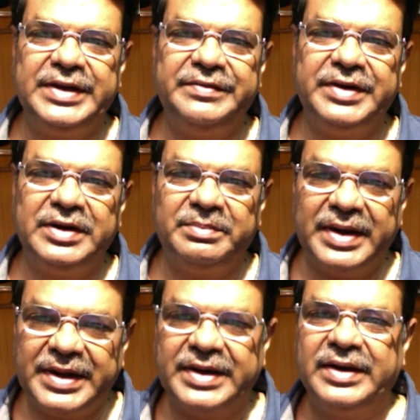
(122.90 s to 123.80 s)
even in
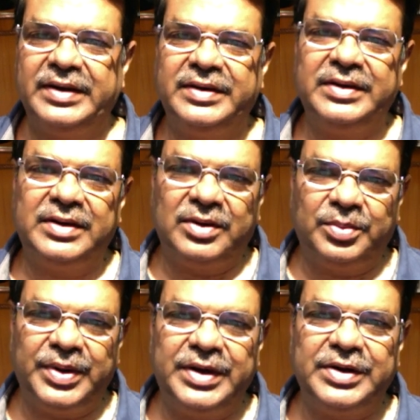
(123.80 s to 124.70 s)
medical,
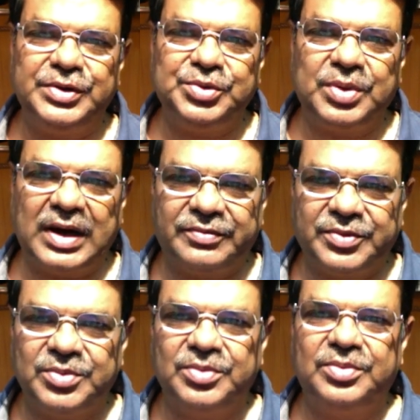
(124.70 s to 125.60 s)
where you have
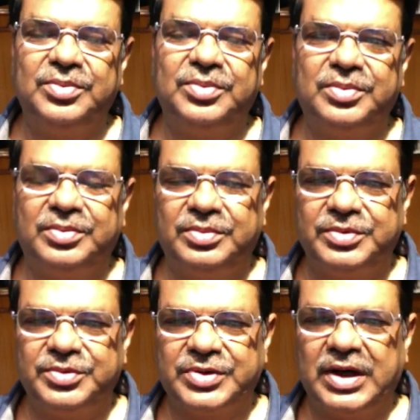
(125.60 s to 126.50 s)
to,
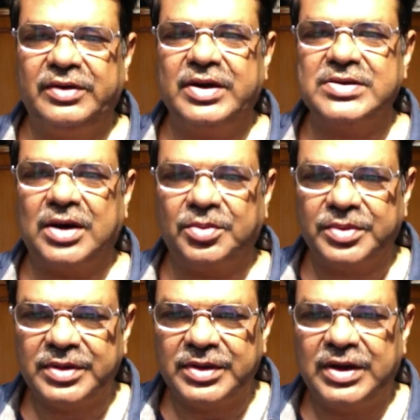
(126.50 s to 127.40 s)
you say
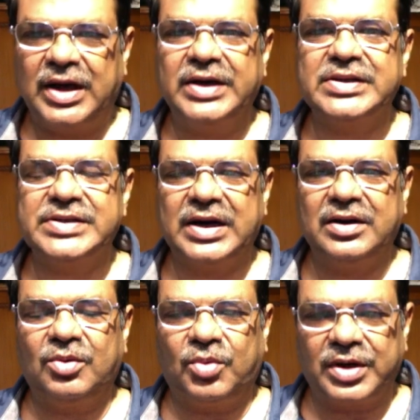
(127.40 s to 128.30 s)
ultrasound, understand
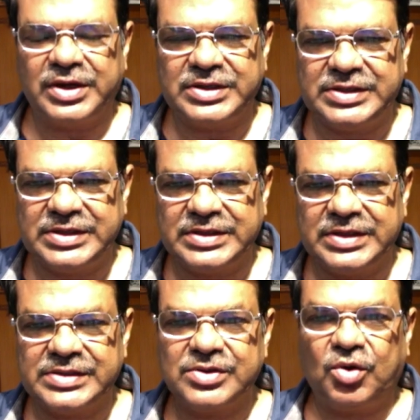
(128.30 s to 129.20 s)
what a disease
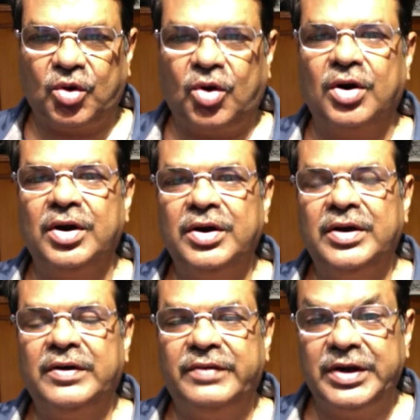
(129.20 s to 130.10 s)
is, or
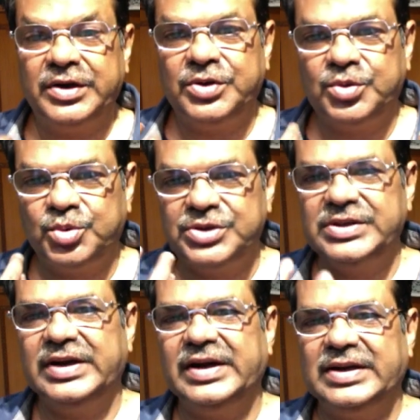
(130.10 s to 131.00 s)
where you use
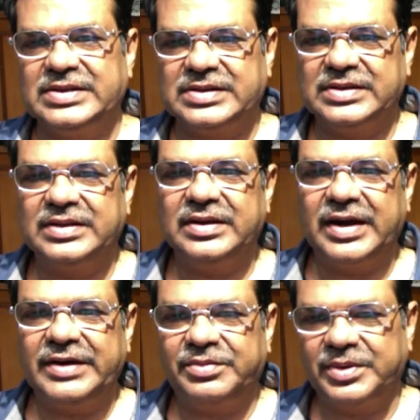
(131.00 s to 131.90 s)
the rays, the
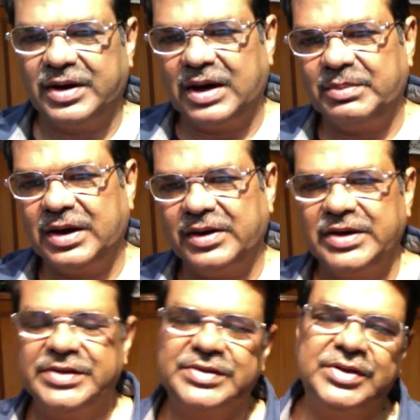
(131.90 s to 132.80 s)
light from the gamma
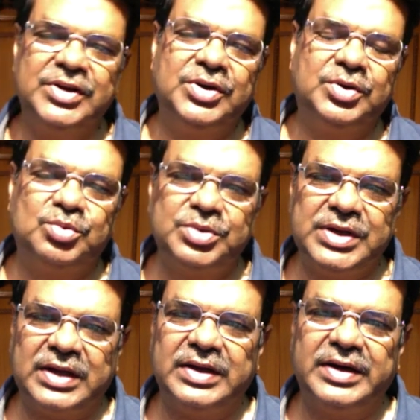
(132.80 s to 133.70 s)
rays to the
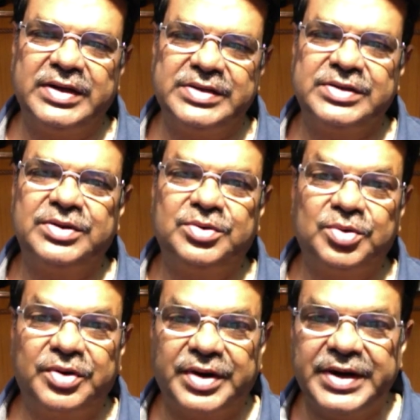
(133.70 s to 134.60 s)
other rays
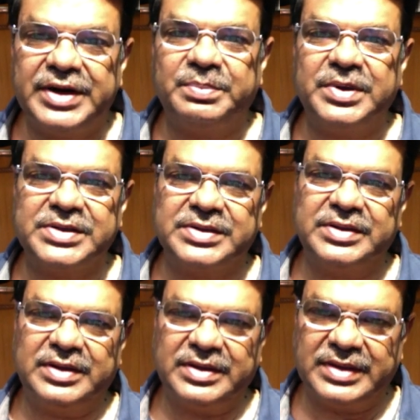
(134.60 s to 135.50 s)
to treat a person,
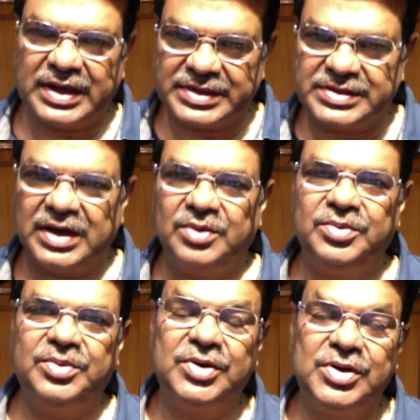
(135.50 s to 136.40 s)
that is
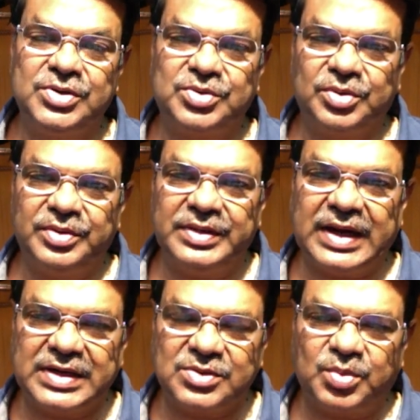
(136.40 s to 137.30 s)
Rahu. So
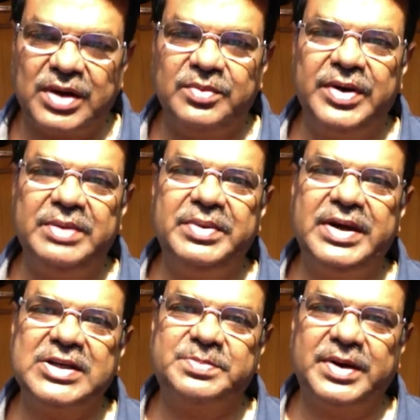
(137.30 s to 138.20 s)
that is one very
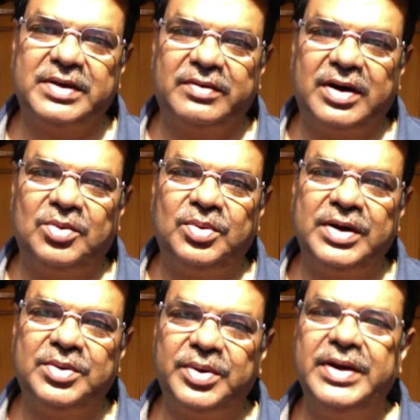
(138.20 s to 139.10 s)
big aspect of Rahu.
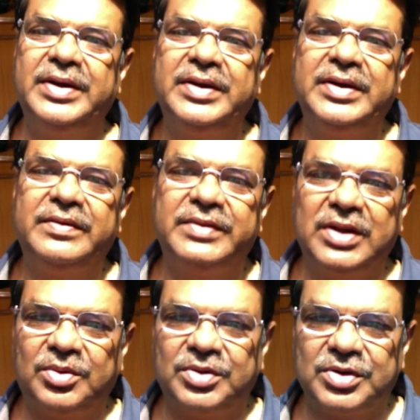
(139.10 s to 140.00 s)
And today,
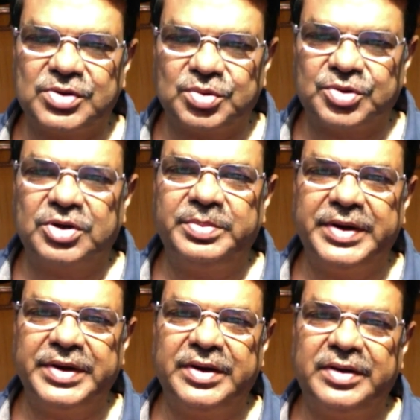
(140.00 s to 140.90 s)
without social
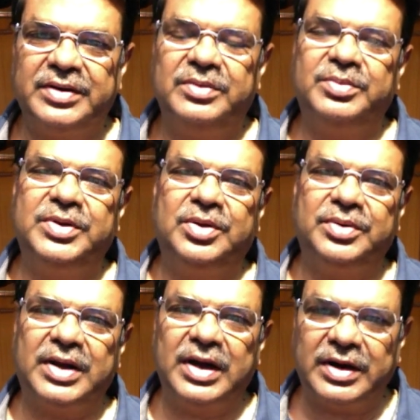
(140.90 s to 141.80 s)
media,
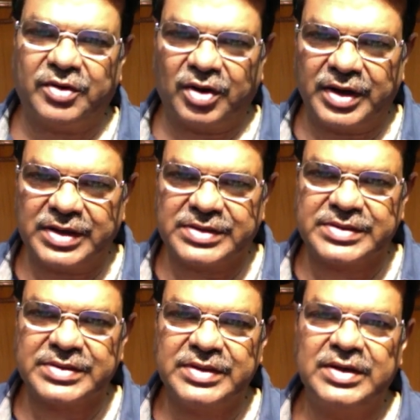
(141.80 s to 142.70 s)
without
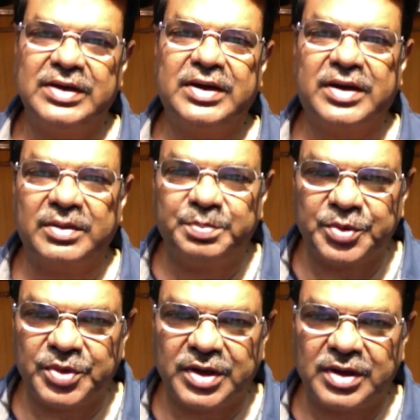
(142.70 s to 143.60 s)
electronics,
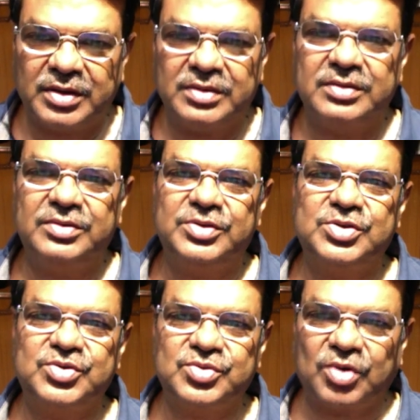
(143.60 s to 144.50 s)
computer,
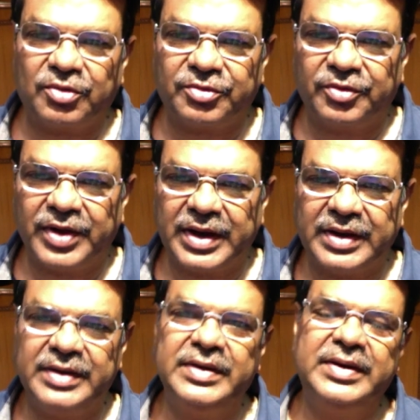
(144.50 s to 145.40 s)
software,
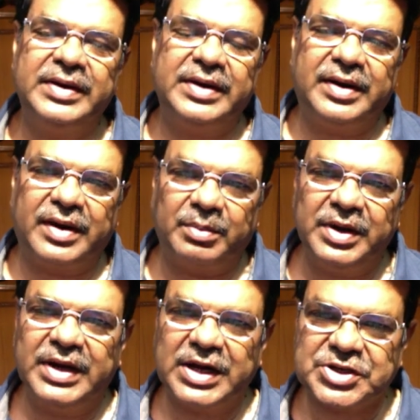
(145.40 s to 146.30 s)

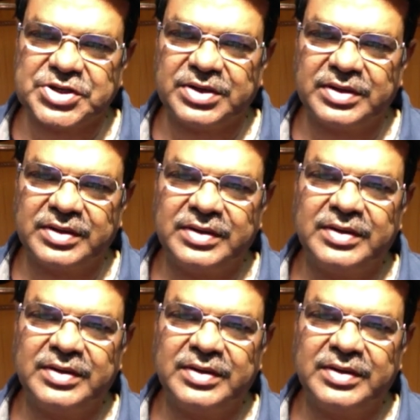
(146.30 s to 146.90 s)
communication,